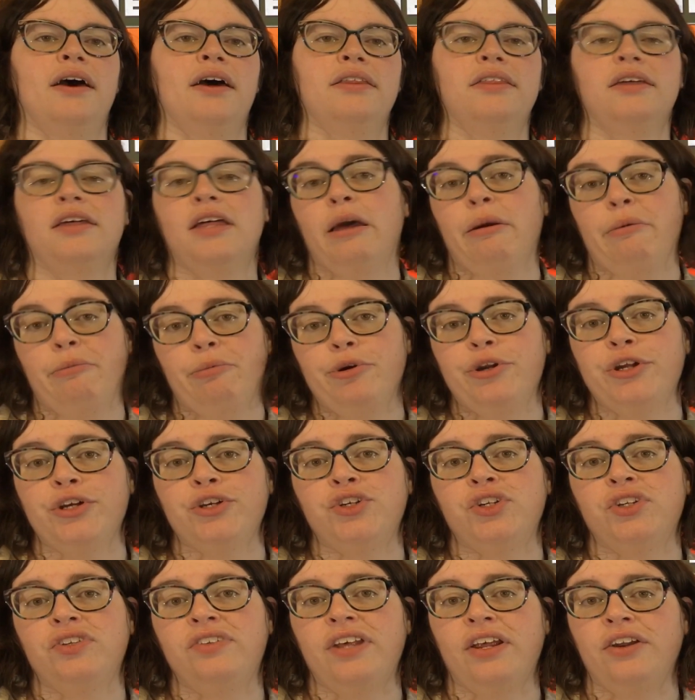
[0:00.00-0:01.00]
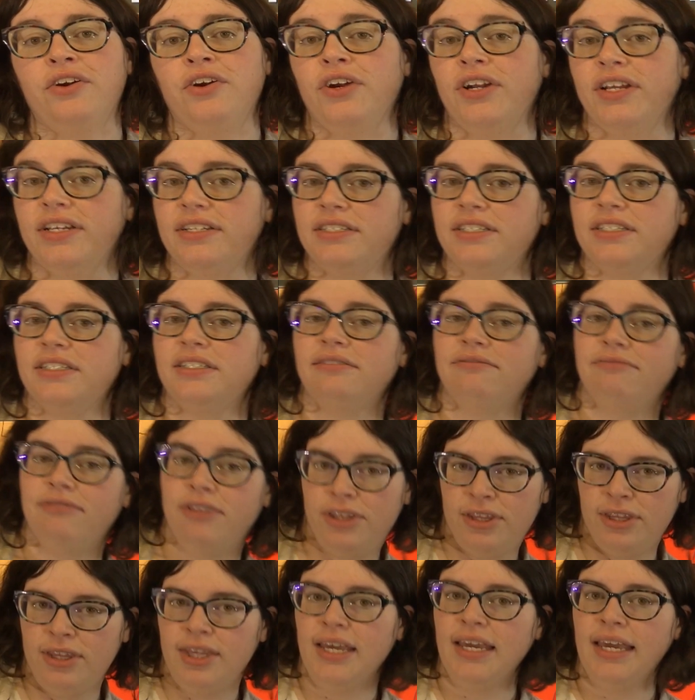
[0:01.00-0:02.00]
the Climate Prediction Center is
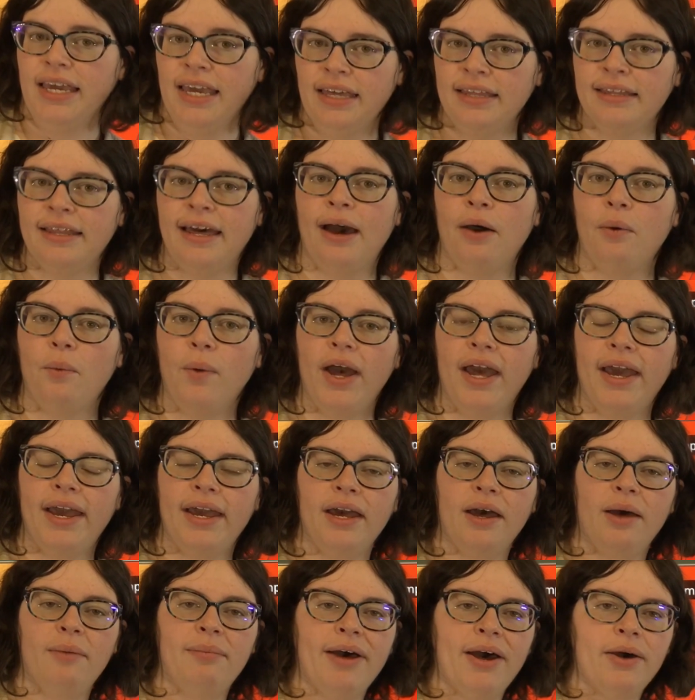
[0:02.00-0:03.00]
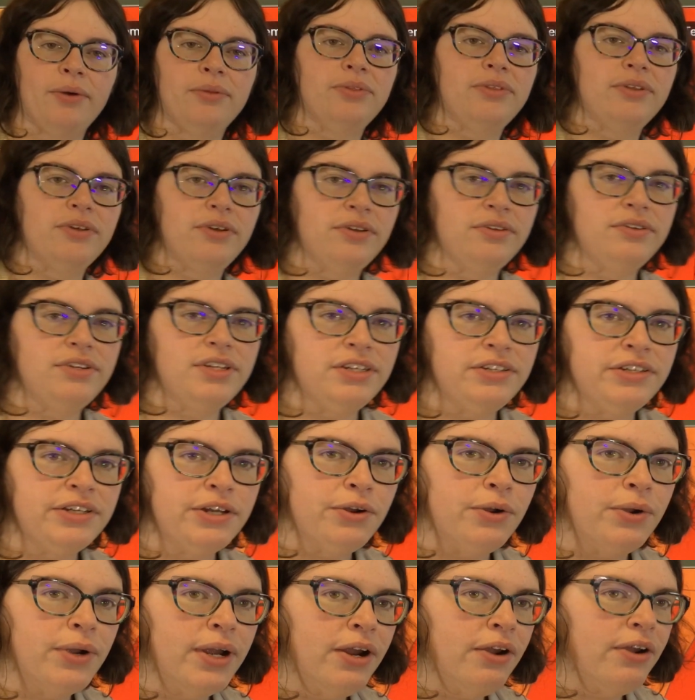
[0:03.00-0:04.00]
thinking that way about the
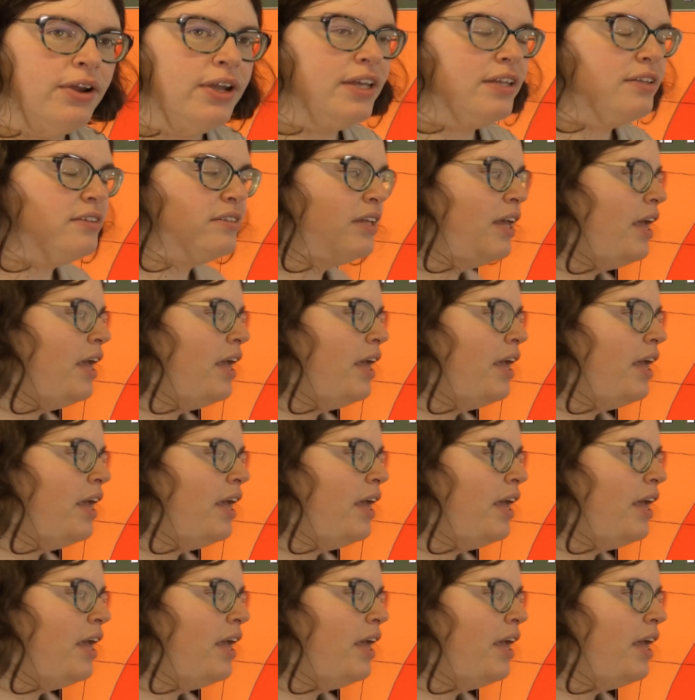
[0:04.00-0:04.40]
D0 areas,